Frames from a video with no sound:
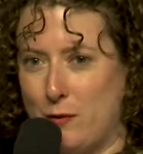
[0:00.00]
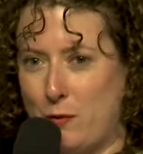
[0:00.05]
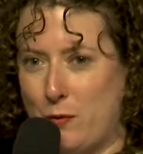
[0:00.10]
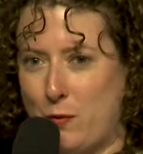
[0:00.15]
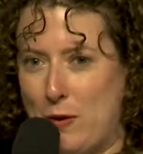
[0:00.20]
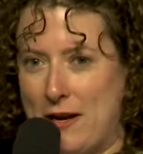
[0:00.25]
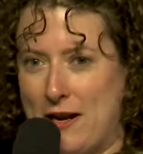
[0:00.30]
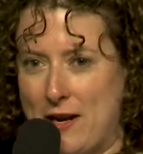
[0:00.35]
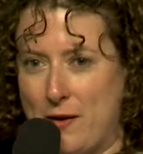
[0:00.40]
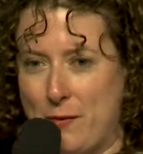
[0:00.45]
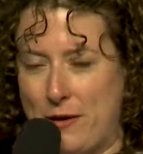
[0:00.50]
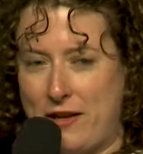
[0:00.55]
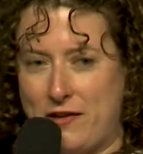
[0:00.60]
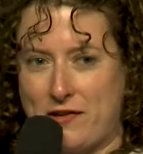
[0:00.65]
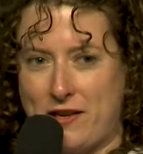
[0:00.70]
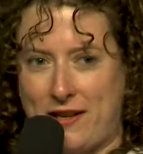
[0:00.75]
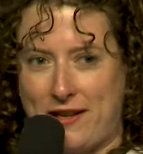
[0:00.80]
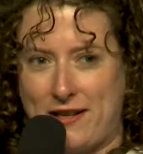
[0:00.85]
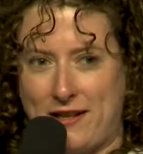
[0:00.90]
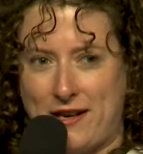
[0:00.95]
when I was
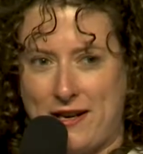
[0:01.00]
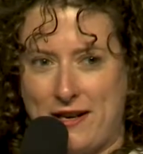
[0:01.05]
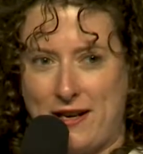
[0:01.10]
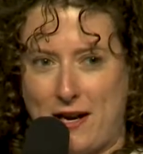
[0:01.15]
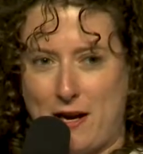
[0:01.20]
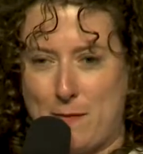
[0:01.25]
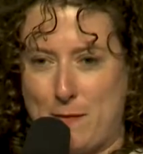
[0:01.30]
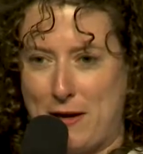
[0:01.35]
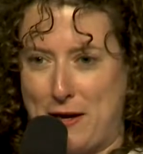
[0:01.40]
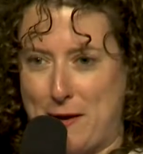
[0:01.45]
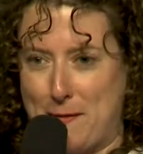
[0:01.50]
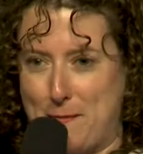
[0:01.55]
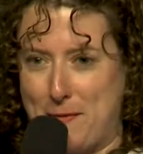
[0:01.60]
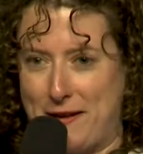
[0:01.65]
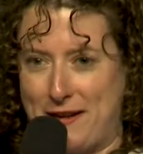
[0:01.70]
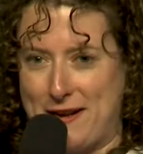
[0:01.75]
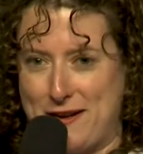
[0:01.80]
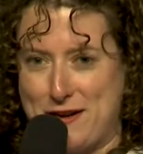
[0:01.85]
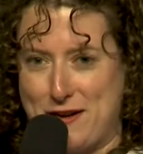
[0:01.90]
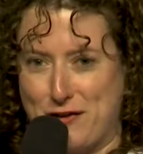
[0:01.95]
just kind of coming up
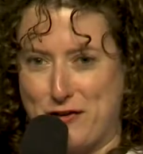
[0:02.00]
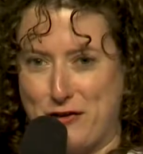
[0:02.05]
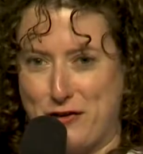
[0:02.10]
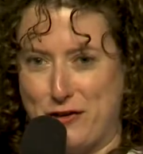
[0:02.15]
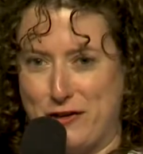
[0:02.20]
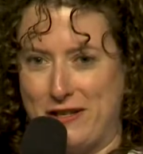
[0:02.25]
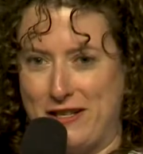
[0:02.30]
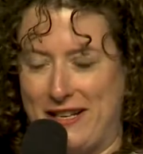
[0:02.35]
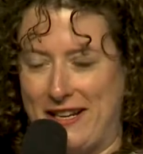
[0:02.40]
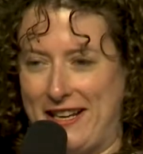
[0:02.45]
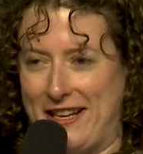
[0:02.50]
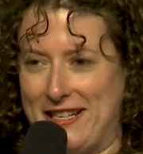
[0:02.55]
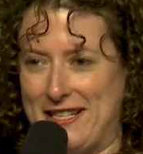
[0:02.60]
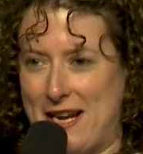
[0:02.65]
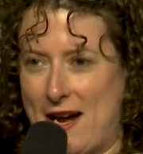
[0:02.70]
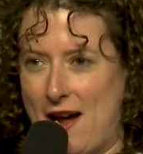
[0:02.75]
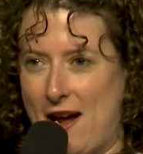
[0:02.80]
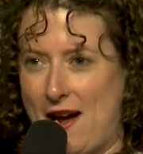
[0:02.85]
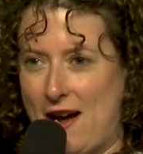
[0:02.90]
as a young journalist,